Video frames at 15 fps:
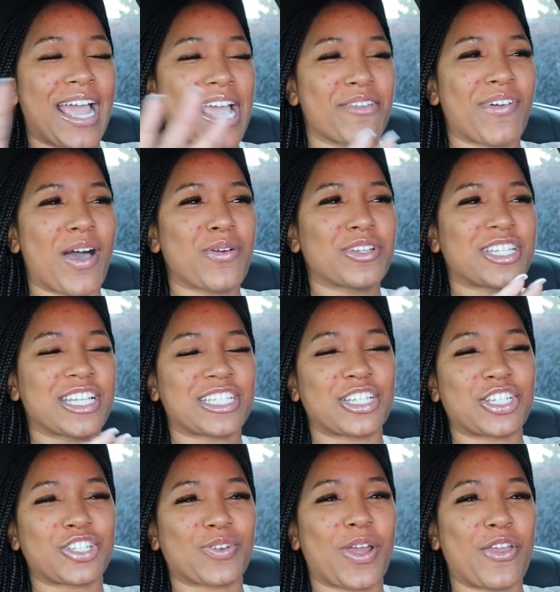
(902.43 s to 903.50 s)
Like, if I was just a
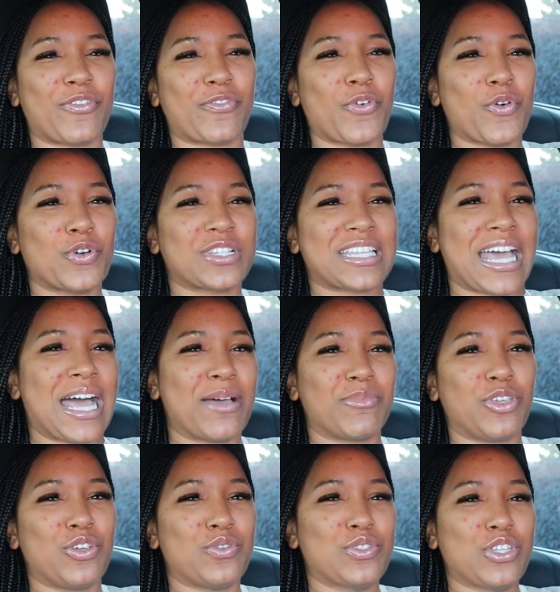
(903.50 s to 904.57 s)
straight full-time
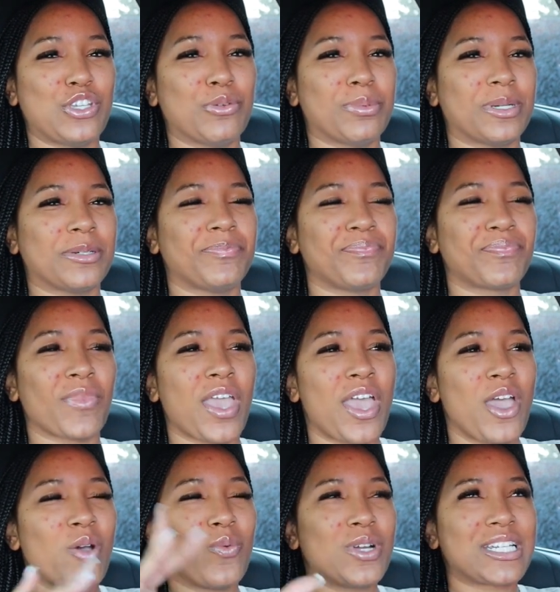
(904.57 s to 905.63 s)
YouTuber,
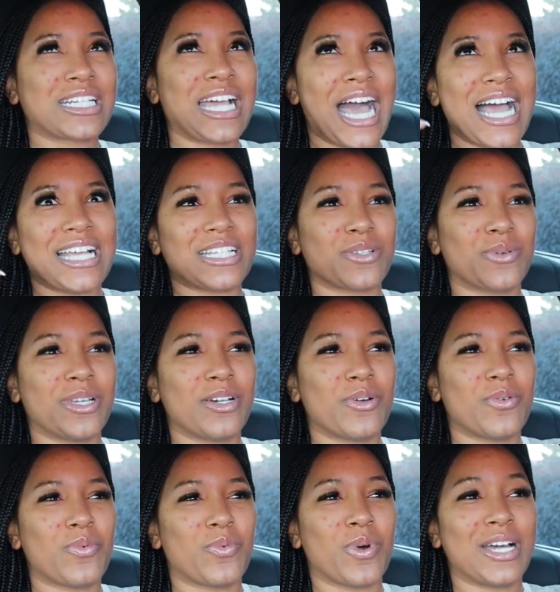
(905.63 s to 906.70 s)
which guys
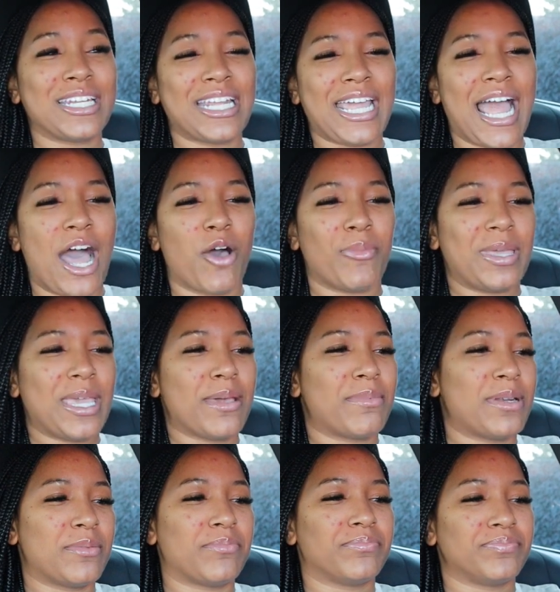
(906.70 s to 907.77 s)
will, one day I'll be
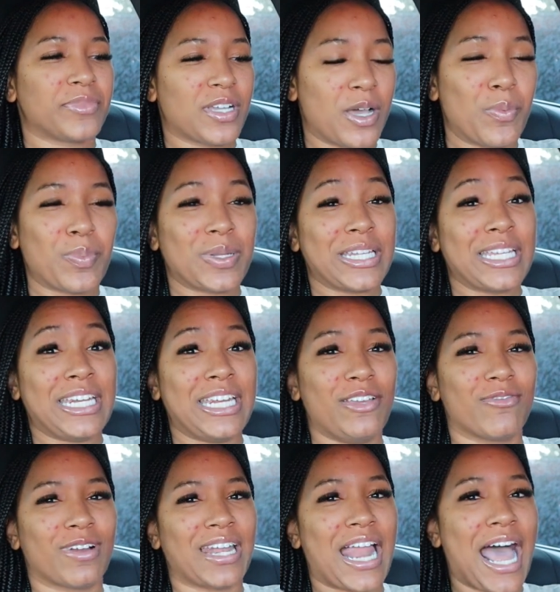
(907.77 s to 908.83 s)
able to completely
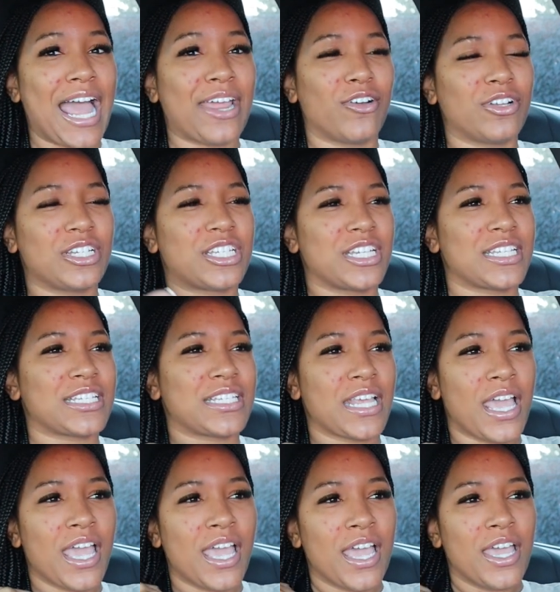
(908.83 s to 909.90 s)
rely on just,
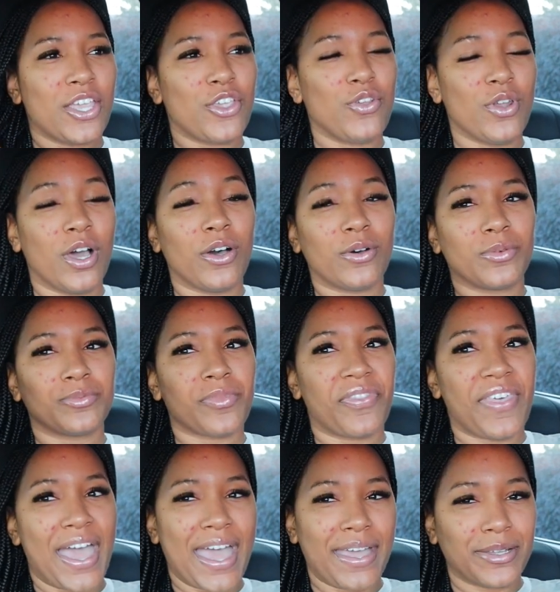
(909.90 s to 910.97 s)
you know,
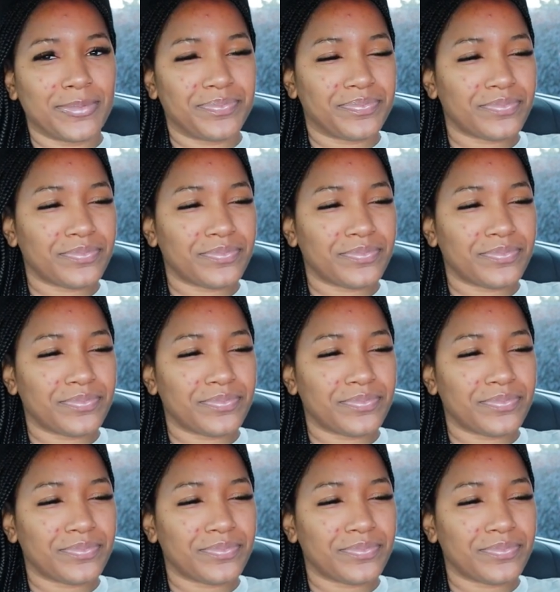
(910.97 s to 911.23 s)
that.